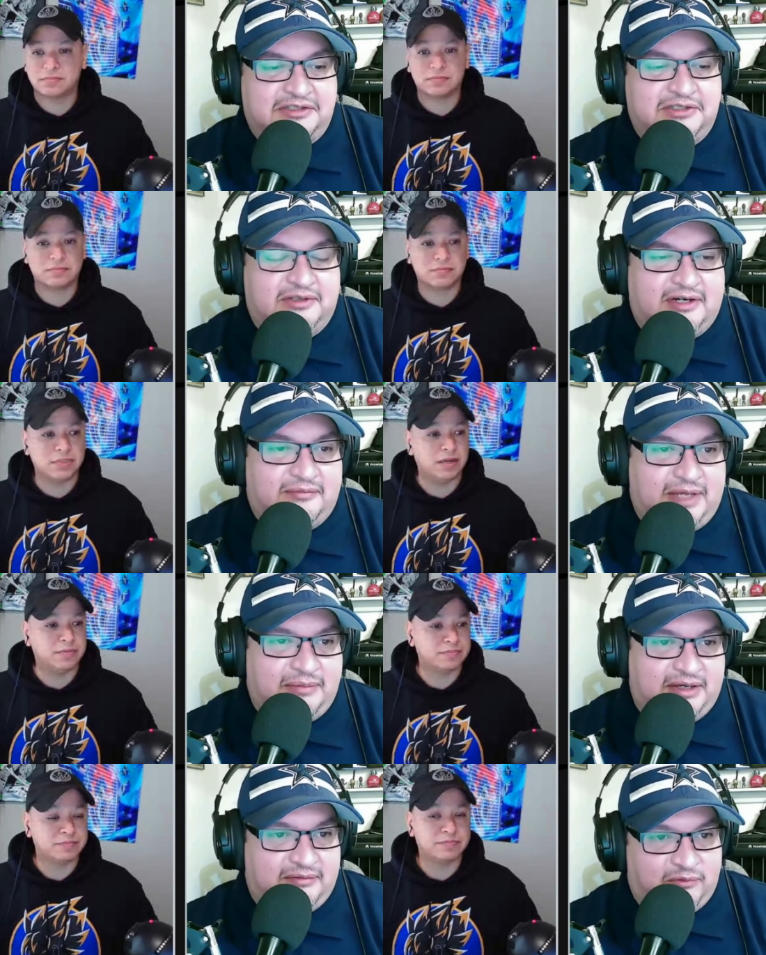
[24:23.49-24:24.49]
Speaker 1: too that have
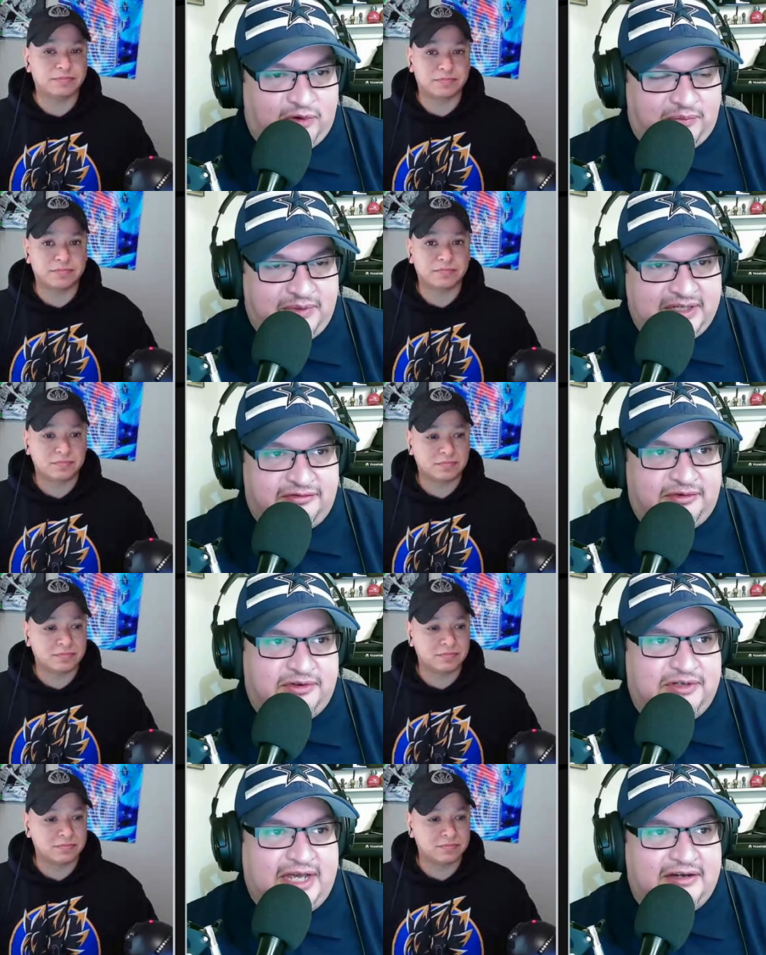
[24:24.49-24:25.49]
maybe yeah. were picked
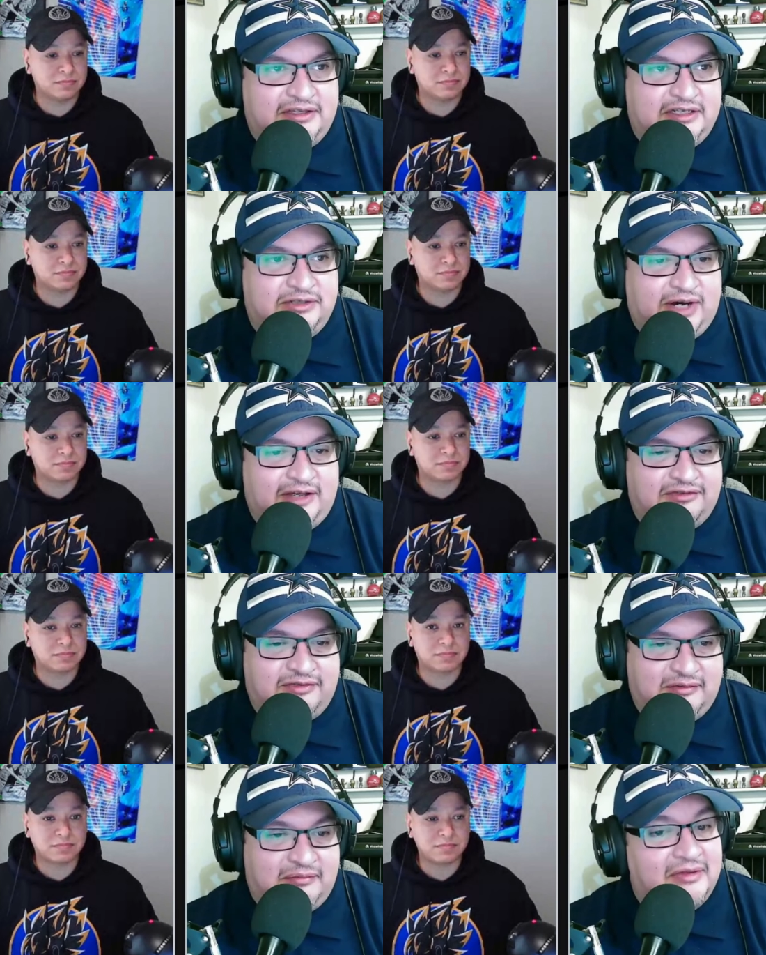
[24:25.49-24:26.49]
further down in the draft
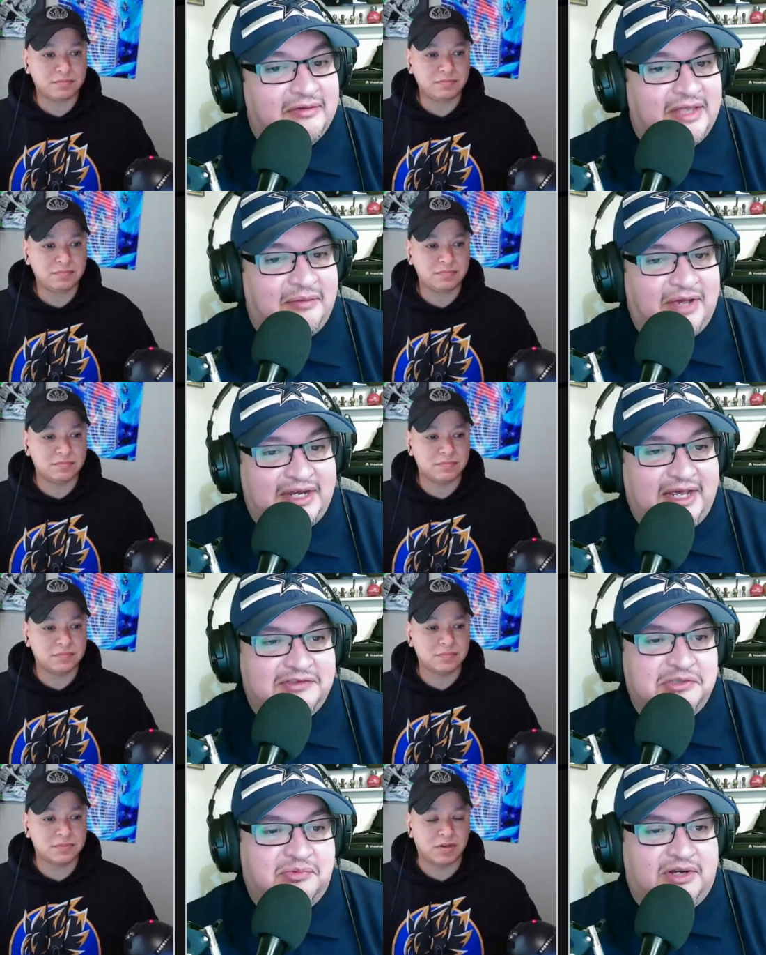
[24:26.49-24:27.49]
they might have
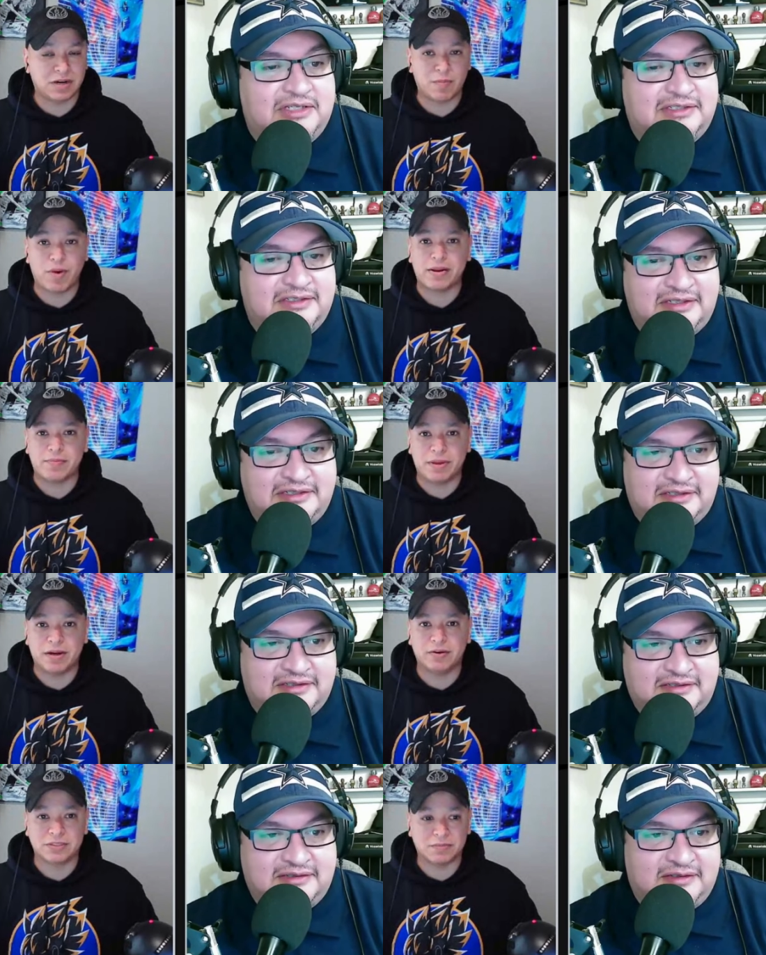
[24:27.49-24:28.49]
surprising. Like
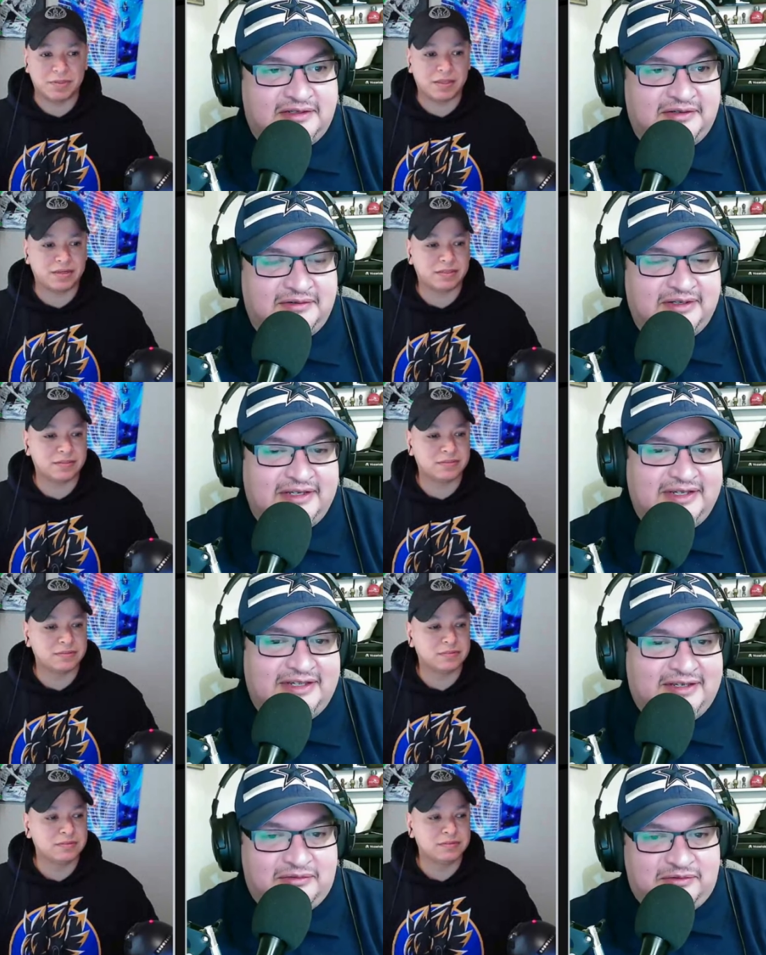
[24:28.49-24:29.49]
Brandon Miller you know? or some of that.
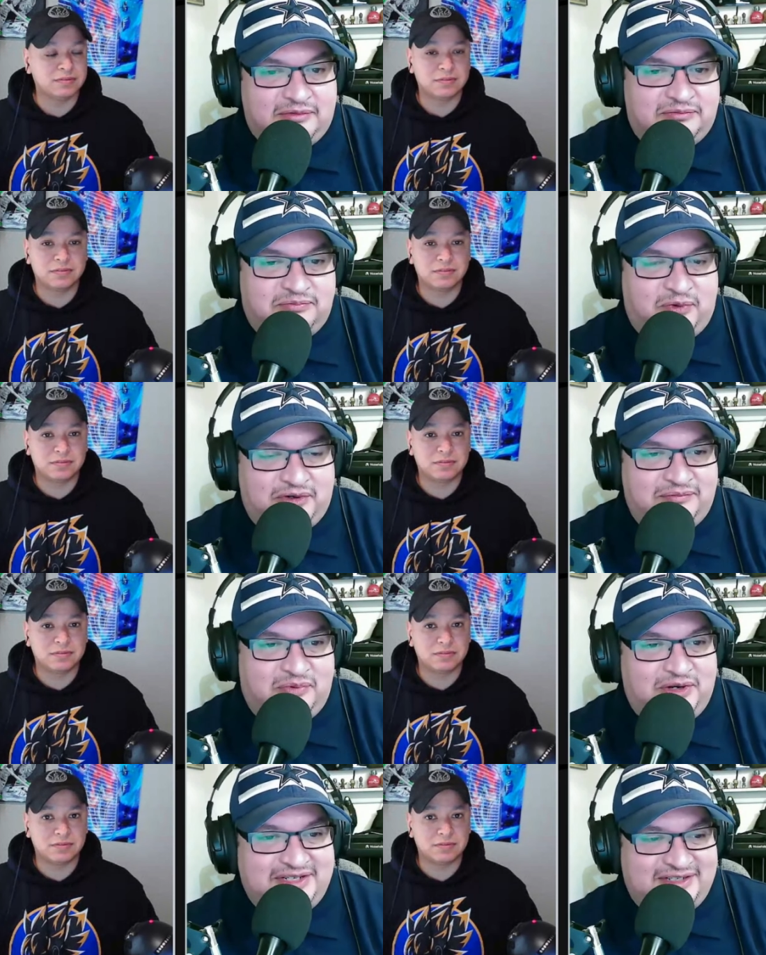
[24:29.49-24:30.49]
Important mm,
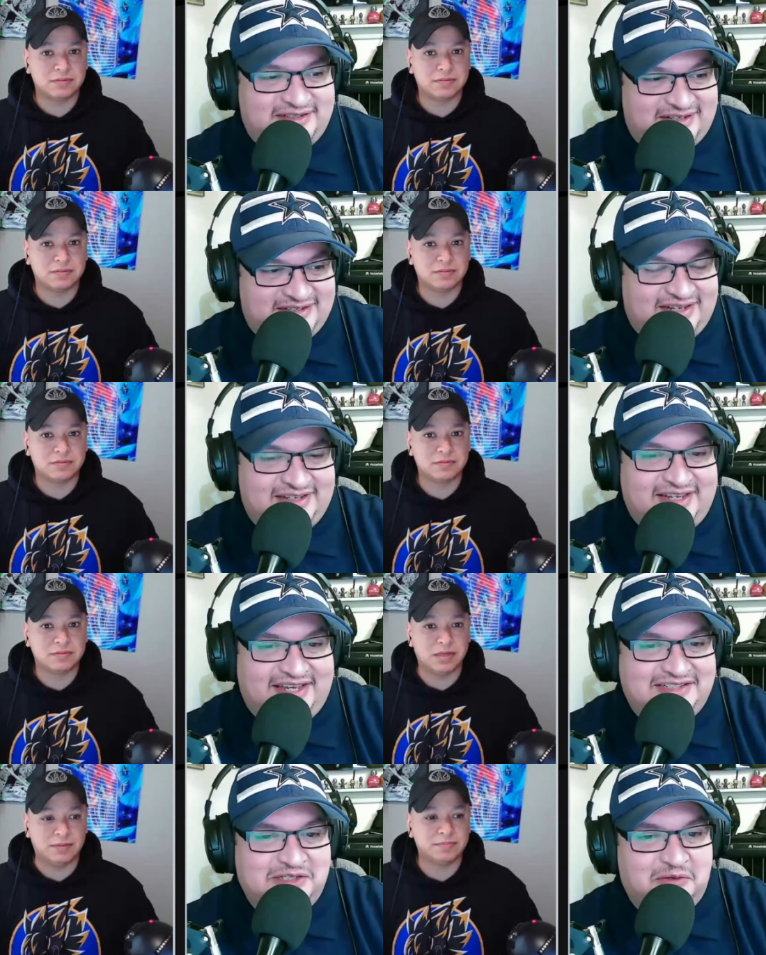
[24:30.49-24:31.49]
point in in, in
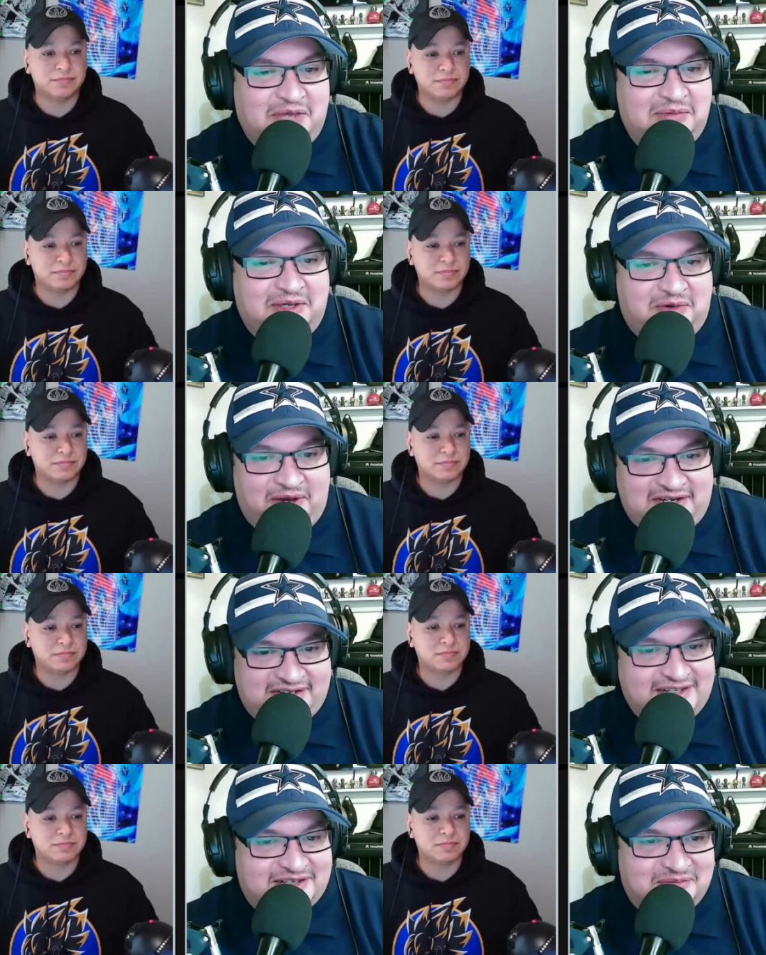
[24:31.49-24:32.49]
case here, yeah. maybe Gradey
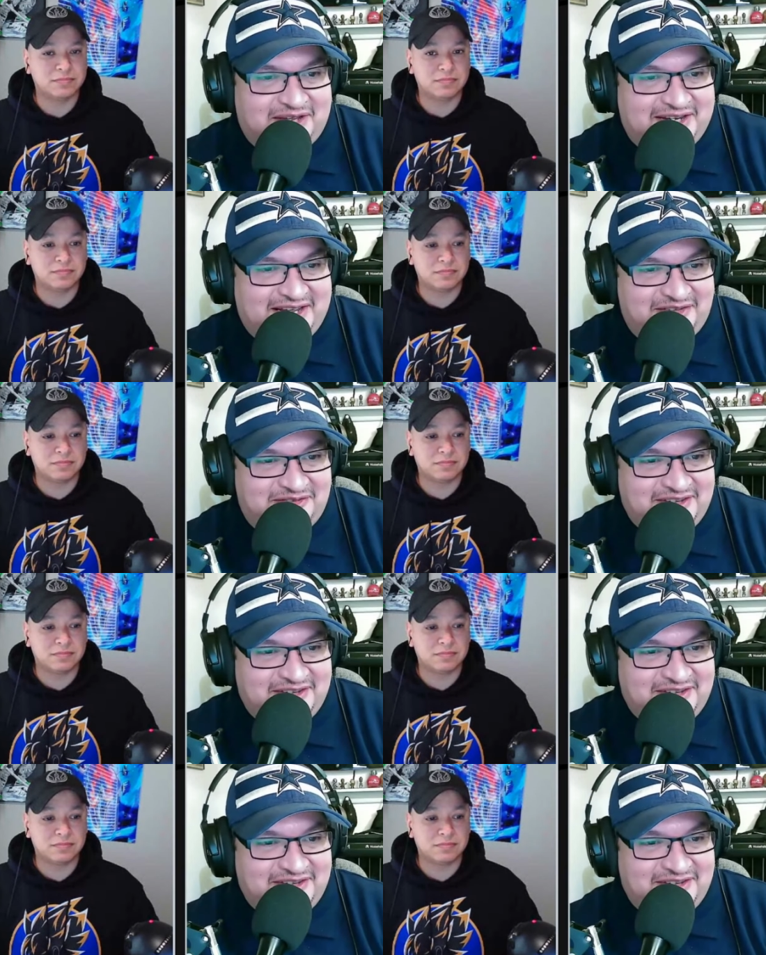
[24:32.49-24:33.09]
Dick might have